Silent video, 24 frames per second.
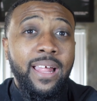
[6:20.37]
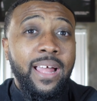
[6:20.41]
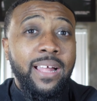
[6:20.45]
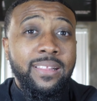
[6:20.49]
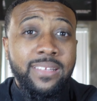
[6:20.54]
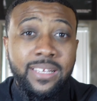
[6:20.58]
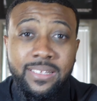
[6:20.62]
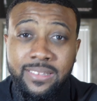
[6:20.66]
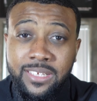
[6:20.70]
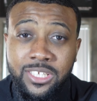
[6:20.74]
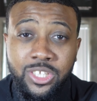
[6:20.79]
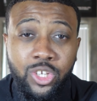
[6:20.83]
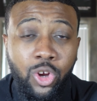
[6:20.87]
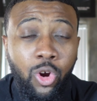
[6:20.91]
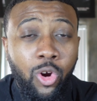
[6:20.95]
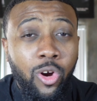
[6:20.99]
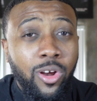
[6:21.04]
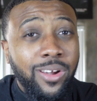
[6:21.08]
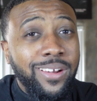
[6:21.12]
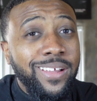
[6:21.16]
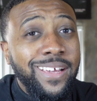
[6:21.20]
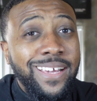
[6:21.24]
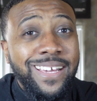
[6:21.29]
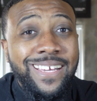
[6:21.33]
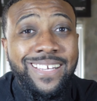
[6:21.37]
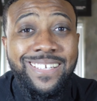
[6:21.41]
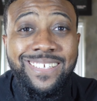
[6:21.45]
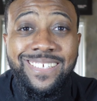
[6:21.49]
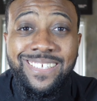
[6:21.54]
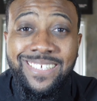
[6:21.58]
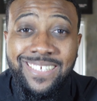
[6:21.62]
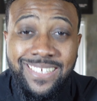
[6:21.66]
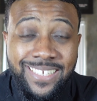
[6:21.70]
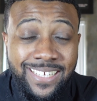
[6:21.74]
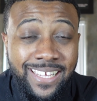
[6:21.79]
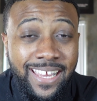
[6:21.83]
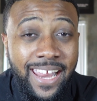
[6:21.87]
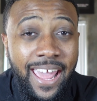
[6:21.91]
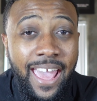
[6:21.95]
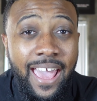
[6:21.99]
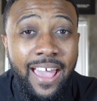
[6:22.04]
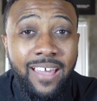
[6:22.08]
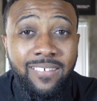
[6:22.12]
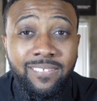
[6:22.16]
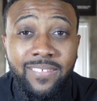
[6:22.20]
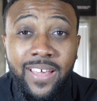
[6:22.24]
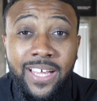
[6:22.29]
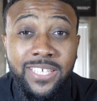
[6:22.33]
I think this card should
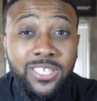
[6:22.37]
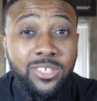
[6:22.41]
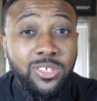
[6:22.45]
have that.